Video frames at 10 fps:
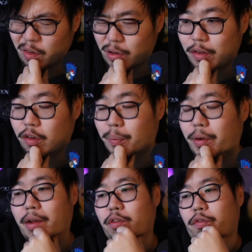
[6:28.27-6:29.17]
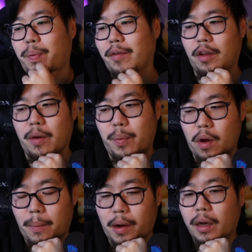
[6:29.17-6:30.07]
I also have a Sabrina, so if he plays another
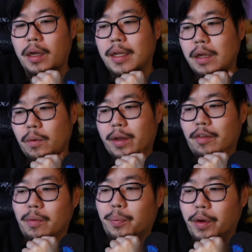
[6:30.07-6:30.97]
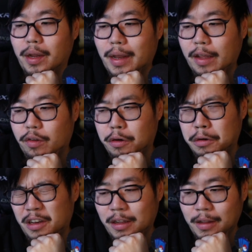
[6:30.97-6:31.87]
Pokemon, we can Sabrina next
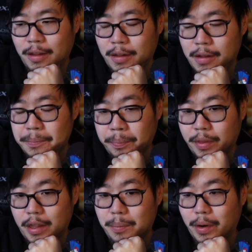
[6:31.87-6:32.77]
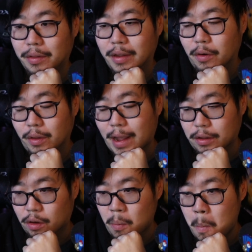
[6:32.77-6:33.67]
turn. Then bring out the
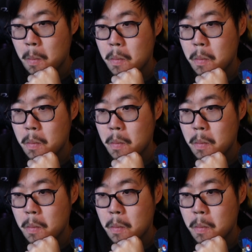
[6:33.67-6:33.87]
Aerodactyl.